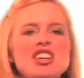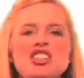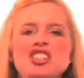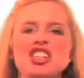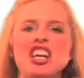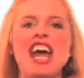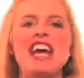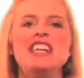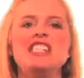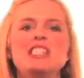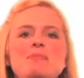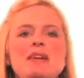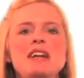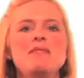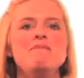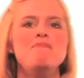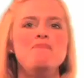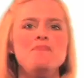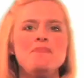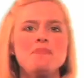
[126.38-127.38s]
She hates
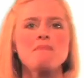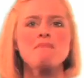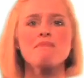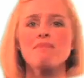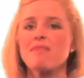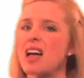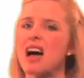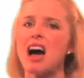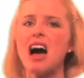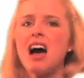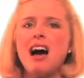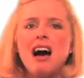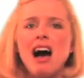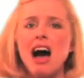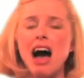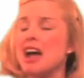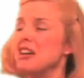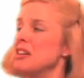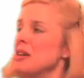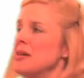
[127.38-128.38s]
me.
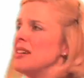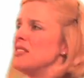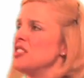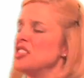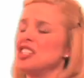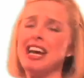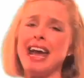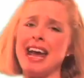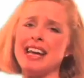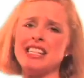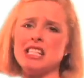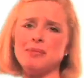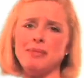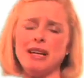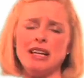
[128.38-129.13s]
I knew it, she hates